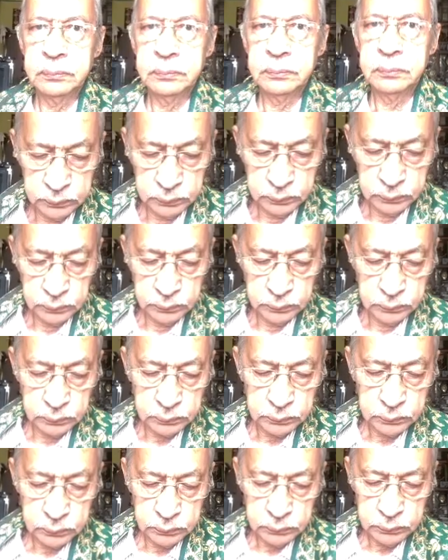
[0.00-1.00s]

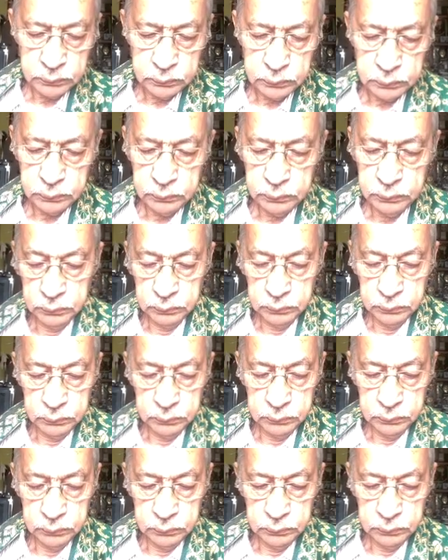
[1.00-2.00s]

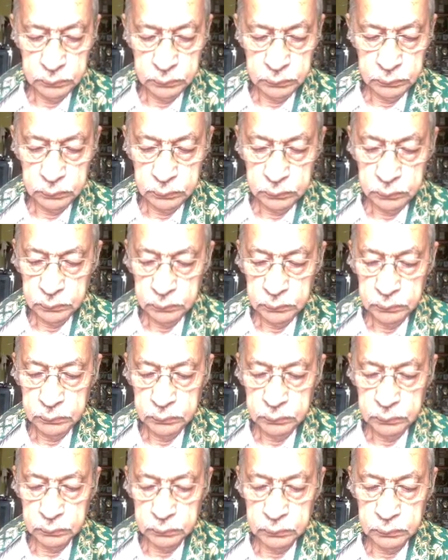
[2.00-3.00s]

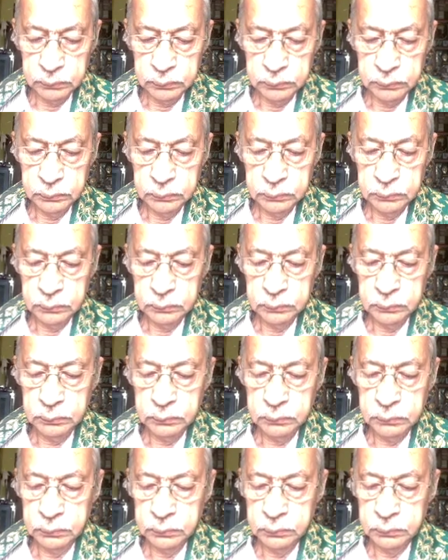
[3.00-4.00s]

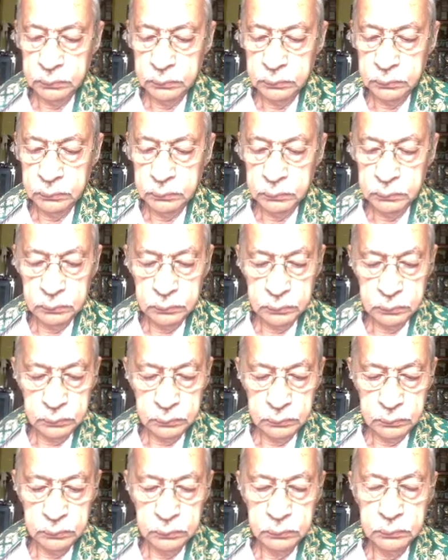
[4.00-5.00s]
The person shown says nothing.